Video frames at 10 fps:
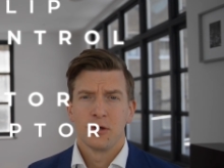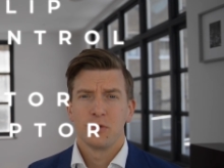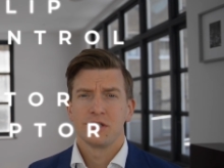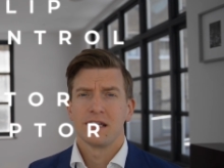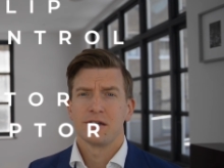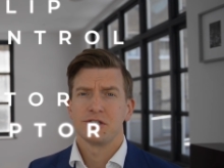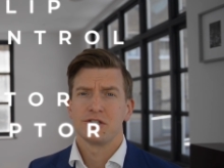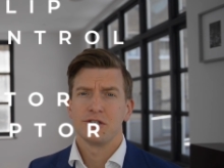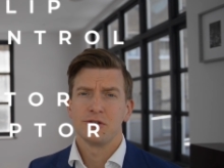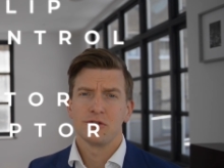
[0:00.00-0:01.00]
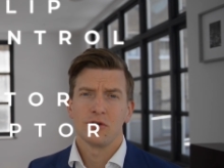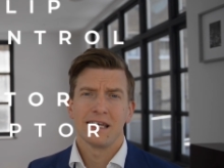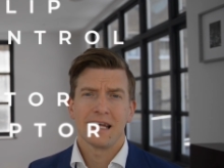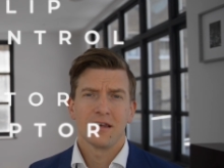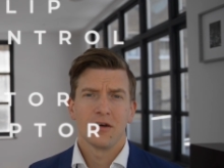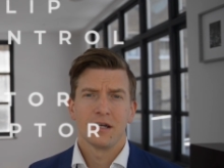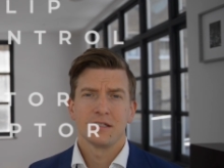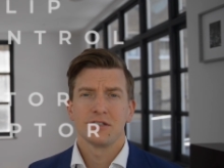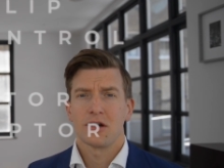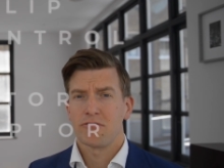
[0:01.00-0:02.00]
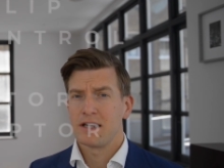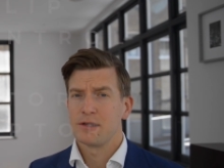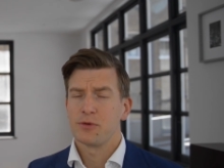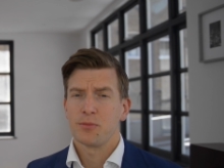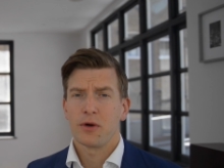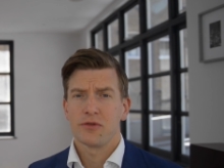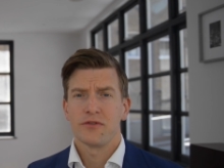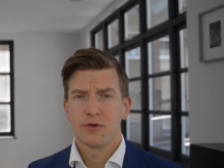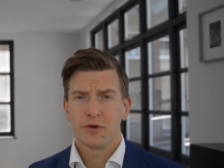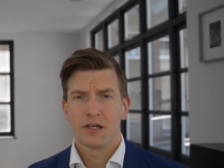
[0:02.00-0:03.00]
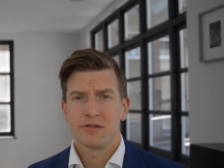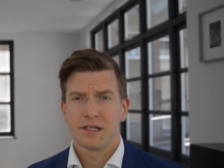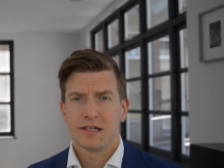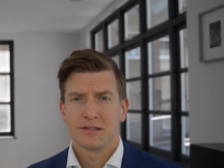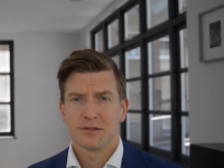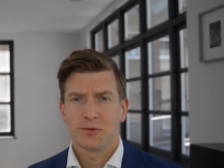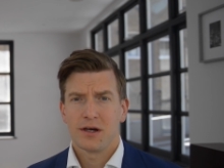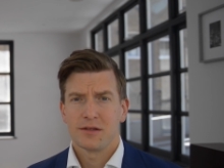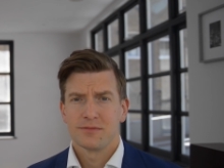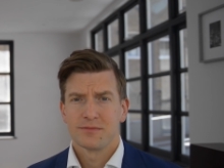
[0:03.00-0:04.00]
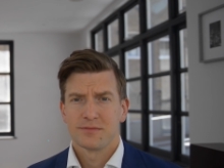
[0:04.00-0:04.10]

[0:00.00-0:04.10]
which allows you to use your landline directly with both of your hearing aids as well.